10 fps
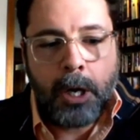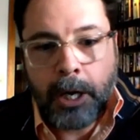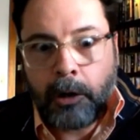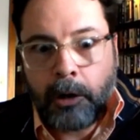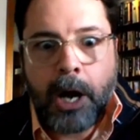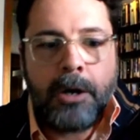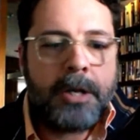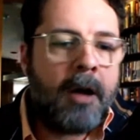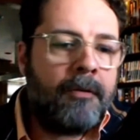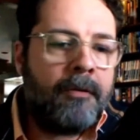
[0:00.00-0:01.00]

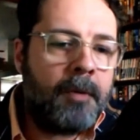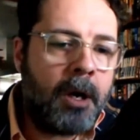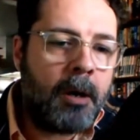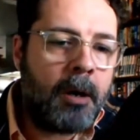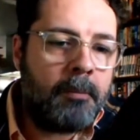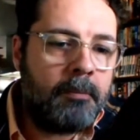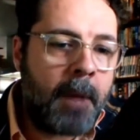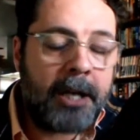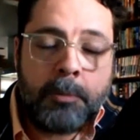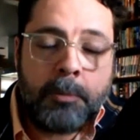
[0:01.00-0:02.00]
integrators have
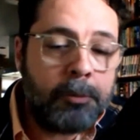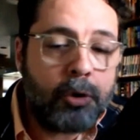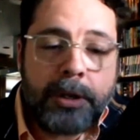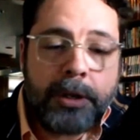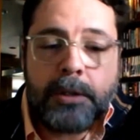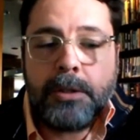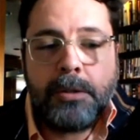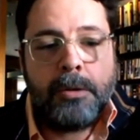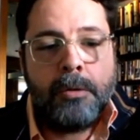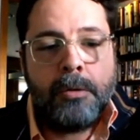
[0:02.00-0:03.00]
maximum
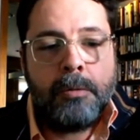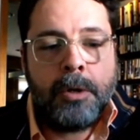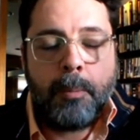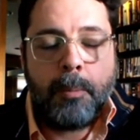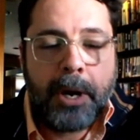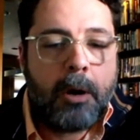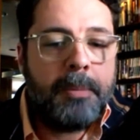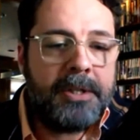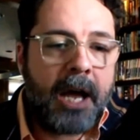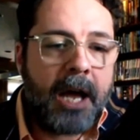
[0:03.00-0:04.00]
choices to pair
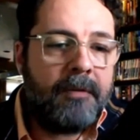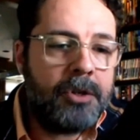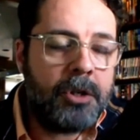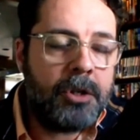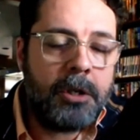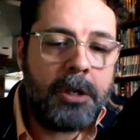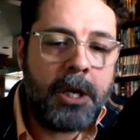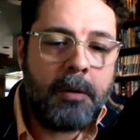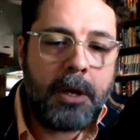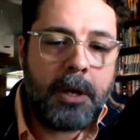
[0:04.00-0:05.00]
up Xact vision
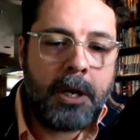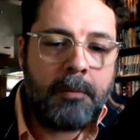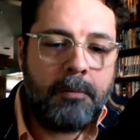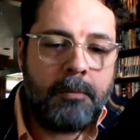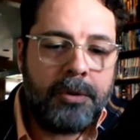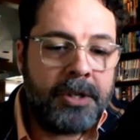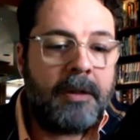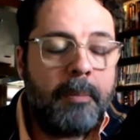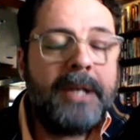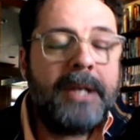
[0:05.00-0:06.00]
and
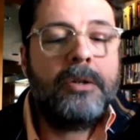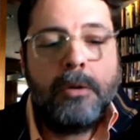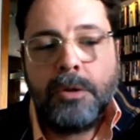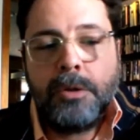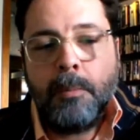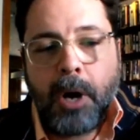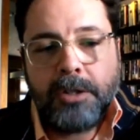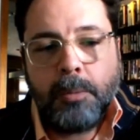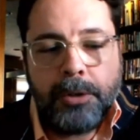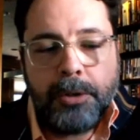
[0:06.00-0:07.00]
present the best solution
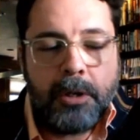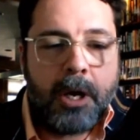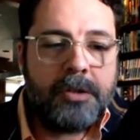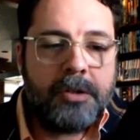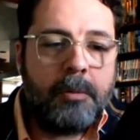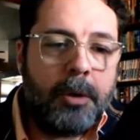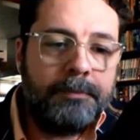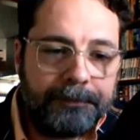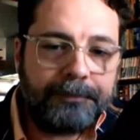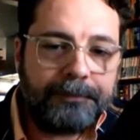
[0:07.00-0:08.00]
possible to the
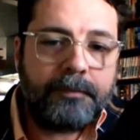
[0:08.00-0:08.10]
customer.